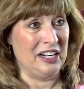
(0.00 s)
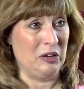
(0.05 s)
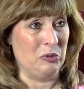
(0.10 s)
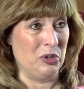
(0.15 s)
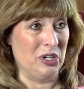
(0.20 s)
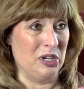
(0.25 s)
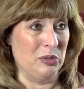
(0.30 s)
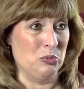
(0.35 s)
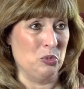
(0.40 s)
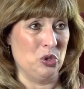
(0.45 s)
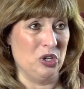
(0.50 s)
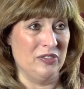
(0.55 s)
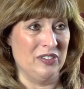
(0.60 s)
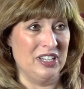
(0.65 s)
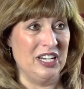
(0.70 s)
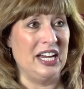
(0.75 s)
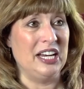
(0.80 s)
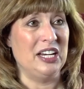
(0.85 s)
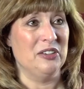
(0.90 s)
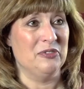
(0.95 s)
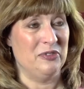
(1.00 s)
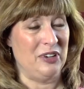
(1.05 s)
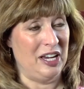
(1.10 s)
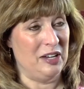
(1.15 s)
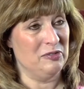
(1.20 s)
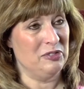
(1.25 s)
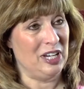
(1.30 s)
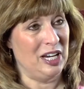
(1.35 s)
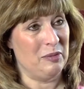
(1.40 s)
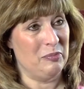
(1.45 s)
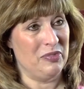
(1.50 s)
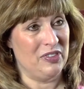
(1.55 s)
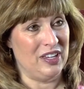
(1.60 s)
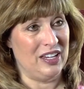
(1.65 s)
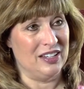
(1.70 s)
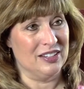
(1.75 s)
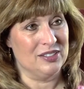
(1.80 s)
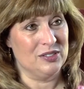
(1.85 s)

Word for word: I wanted more of a nine to five type thing.